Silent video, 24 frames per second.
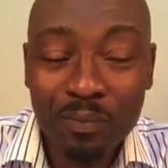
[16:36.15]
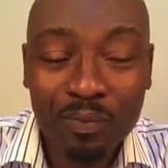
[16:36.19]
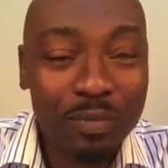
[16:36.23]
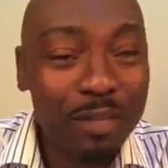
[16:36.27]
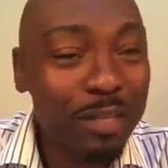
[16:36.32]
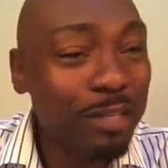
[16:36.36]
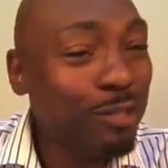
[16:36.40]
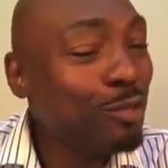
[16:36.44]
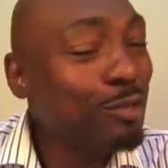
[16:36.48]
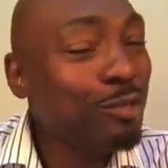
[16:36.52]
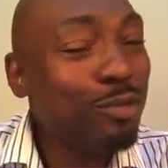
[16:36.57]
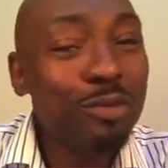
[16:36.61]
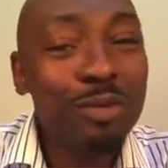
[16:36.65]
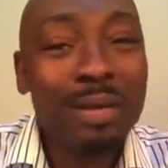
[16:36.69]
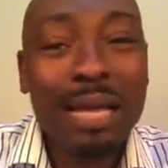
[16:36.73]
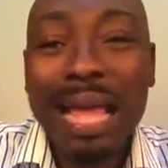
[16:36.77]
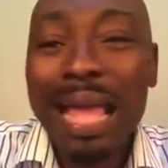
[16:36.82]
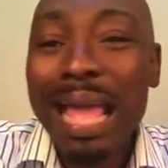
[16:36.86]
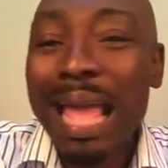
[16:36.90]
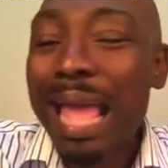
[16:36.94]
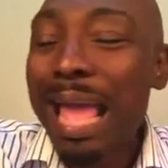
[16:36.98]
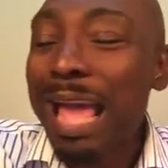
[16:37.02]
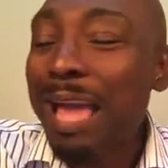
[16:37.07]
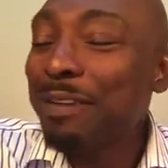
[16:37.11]
They do
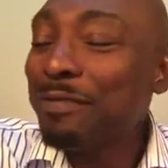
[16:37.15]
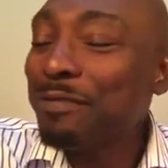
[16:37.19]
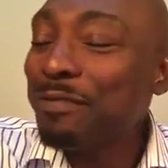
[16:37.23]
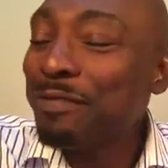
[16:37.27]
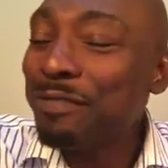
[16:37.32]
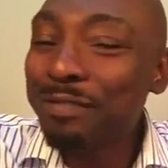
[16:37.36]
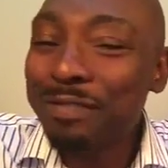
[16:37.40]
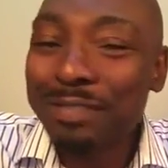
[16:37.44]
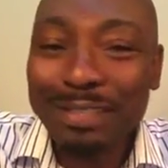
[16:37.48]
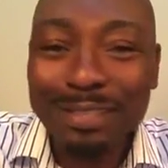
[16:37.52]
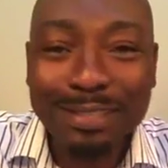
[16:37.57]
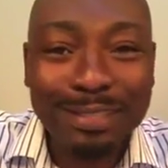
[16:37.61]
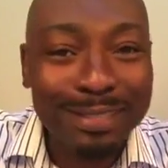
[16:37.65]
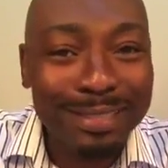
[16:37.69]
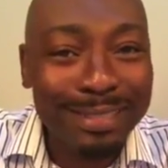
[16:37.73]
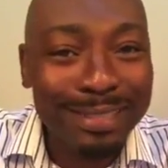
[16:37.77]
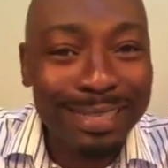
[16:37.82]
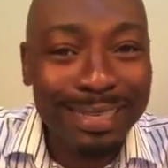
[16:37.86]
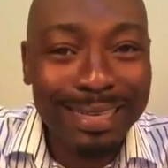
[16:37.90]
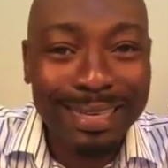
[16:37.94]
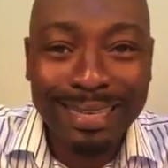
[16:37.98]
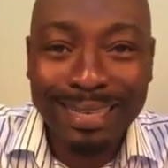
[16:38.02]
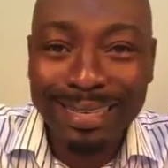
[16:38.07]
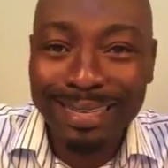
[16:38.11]

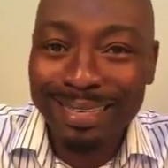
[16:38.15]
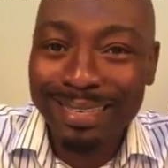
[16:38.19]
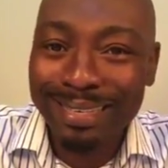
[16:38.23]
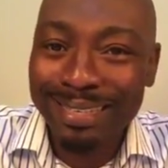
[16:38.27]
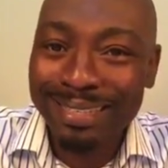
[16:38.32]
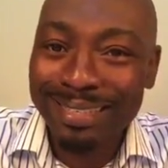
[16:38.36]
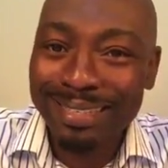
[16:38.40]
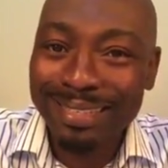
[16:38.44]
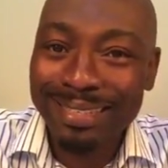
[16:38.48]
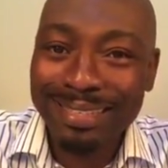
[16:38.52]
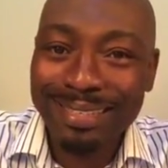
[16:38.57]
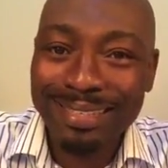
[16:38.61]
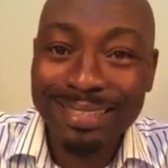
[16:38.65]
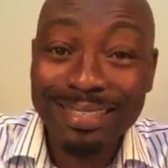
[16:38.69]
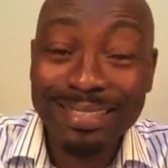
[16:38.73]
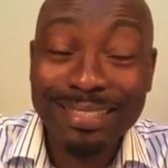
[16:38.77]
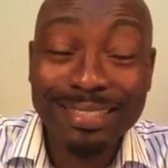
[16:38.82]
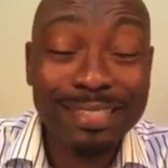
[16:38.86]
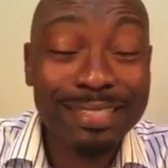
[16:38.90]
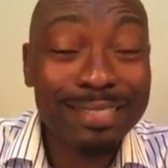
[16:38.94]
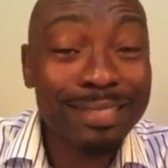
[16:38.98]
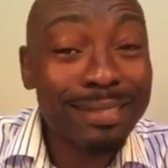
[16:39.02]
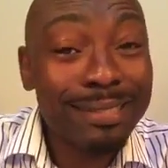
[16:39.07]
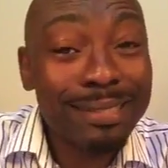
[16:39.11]
everything
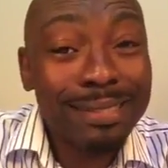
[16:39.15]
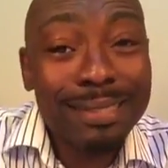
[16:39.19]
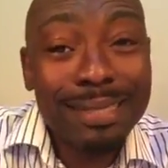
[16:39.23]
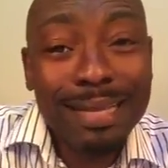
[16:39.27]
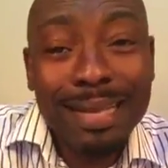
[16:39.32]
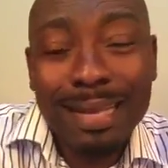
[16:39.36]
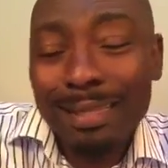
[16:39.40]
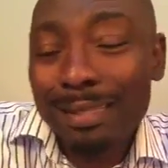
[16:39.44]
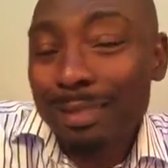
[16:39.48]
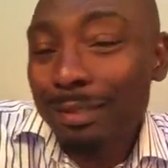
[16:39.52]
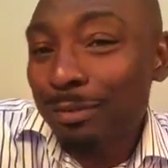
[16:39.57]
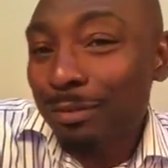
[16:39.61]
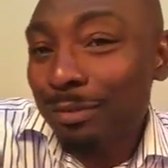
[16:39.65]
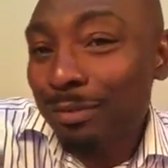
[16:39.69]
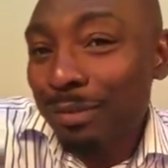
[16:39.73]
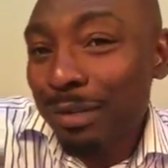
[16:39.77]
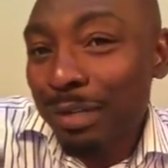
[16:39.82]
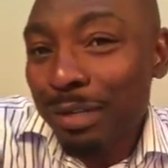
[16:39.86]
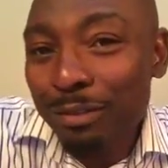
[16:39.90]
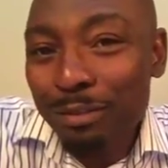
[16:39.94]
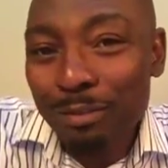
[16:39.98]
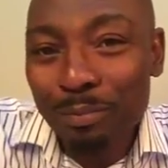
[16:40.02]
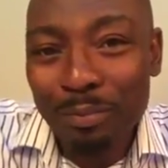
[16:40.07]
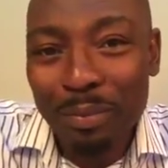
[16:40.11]
just like the
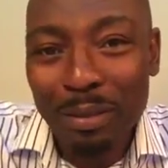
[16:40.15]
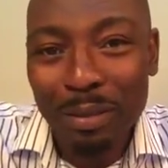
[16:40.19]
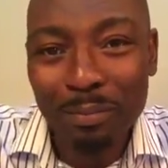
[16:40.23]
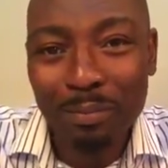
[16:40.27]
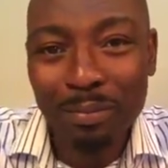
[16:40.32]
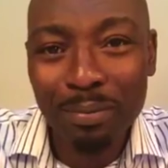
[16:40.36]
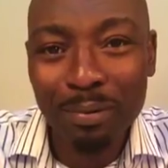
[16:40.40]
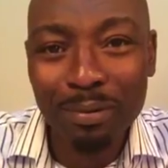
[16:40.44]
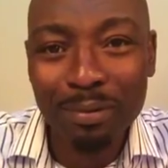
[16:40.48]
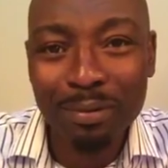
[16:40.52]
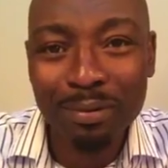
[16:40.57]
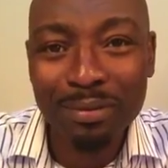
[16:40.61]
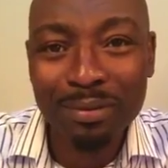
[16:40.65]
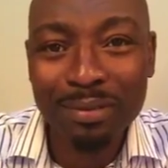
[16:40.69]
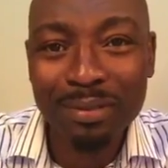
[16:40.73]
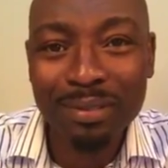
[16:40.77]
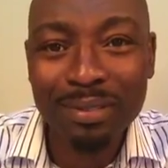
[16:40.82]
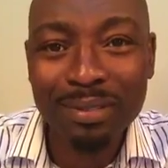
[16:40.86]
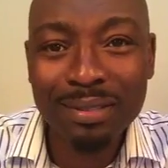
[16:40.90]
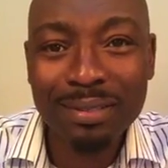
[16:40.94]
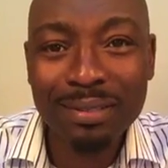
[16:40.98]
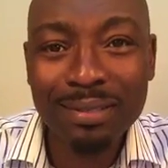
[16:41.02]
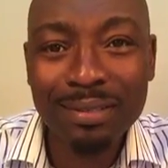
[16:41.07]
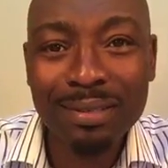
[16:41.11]
real people.
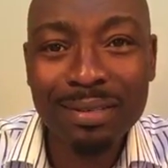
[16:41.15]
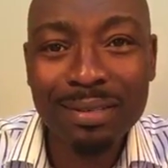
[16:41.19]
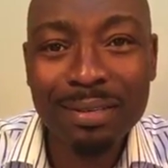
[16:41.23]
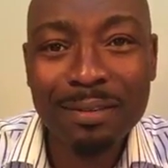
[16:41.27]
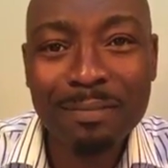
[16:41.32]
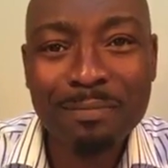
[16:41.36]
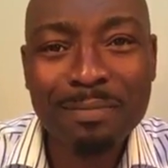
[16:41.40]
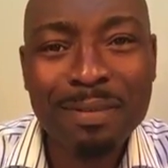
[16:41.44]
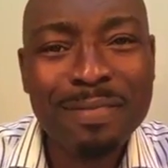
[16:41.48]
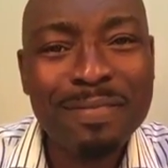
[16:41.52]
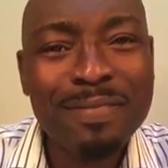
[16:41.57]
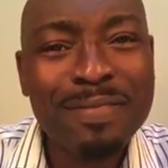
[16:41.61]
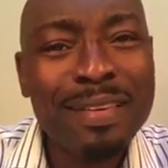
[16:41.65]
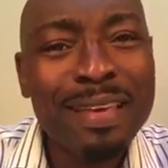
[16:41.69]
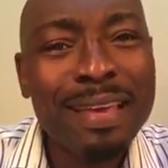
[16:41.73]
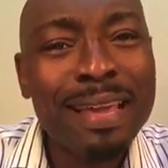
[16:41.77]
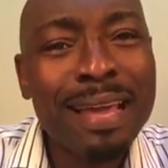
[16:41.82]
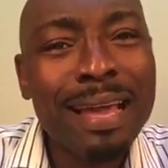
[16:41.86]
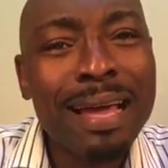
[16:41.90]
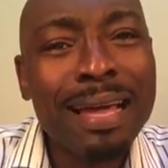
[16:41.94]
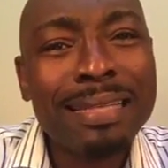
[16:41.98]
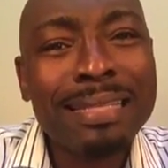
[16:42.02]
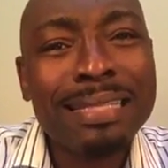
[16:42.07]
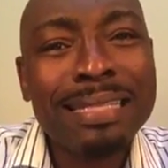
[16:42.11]
But
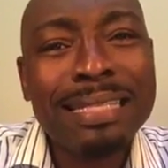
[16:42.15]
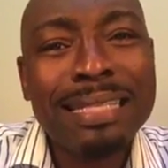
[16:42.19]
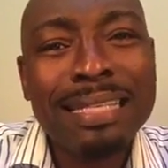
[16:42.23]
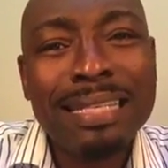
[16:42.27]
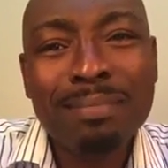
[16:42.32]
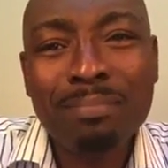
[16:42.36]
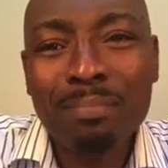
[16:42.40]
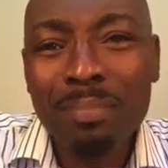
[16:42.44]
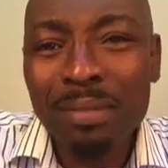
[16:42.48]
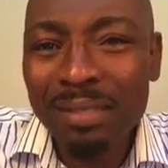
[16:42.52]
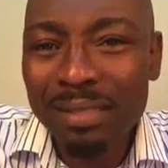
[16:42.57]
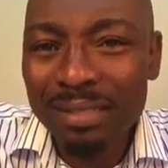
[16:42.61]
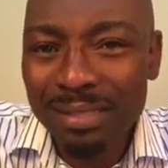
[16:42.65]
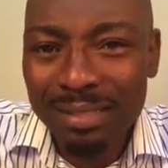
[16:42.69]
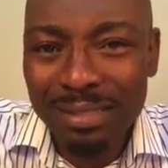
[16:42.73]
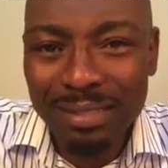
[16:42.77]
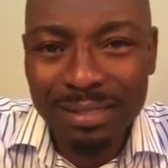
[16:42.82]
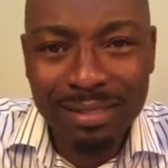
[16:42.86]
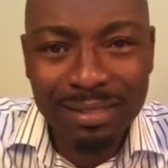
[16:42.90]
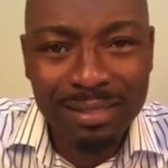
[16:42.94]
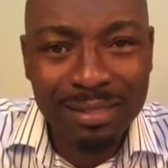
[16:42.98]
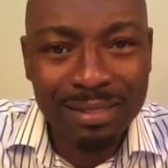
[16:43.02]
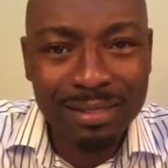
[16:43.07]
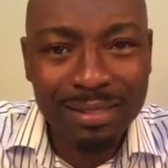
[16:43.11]
they are
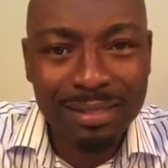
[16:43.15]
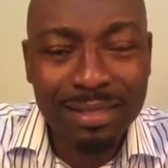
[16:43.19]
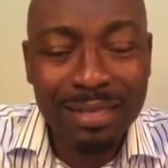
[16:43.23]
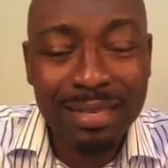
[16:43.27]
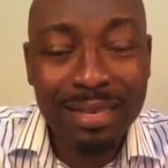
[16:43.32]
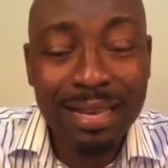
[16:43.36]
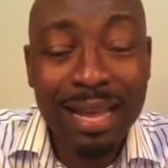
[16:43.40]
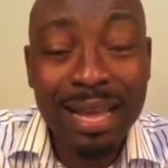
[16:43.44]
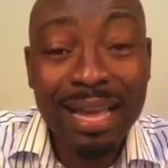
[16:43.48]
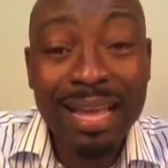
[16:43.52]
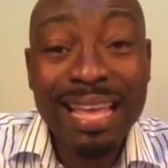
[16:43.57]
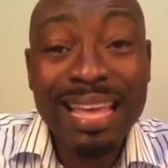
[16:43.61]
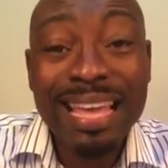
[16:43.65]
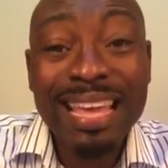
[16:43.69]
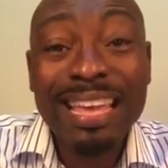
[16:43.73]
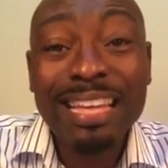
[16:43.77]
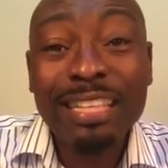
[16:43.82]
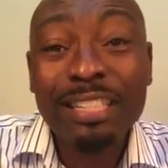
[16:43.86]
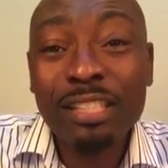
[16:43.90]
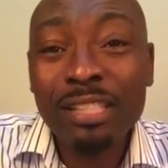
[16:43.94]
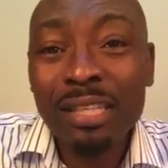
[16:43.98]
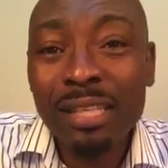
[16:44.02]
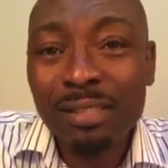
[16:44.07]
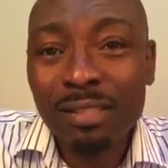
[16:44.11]
demons. They are
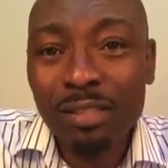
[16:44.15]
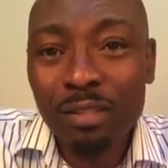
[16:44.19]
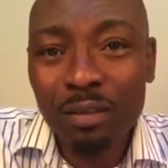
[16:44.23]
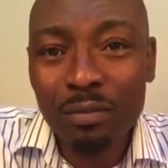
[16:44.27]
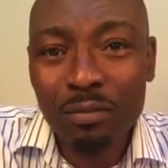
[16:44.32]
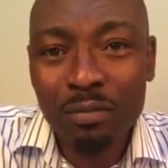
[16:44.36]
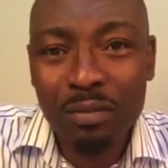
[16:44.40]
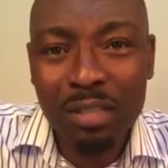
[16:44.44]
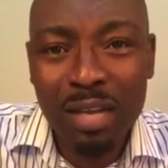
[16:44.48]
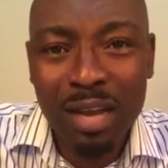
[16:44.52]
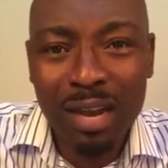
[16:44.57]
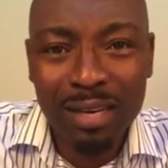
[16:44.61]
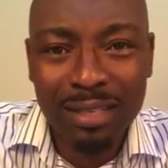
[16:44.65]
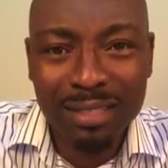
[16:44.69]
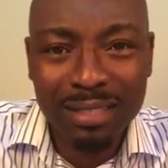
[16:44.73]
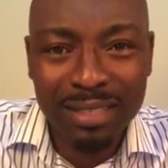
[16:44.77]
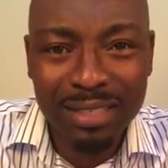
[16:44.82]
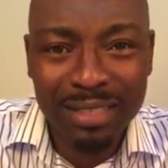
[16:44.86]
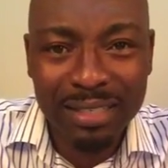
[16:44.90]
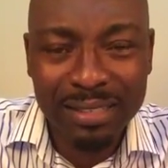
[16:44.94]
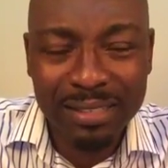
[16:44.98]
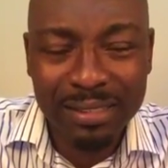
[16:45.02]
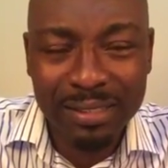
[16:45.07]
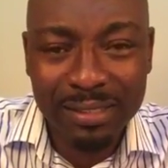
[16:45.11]
agents of
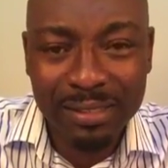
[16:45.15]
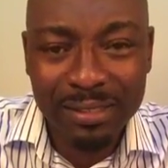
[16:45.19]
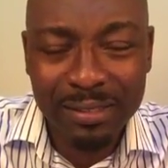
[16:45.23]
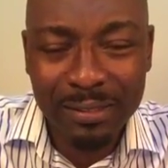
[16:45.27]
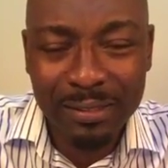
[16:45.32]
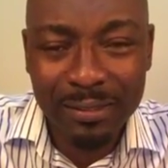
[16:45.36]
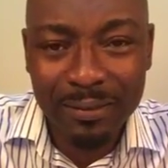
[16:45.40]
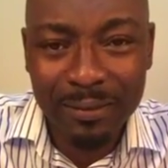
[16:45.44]
darkness.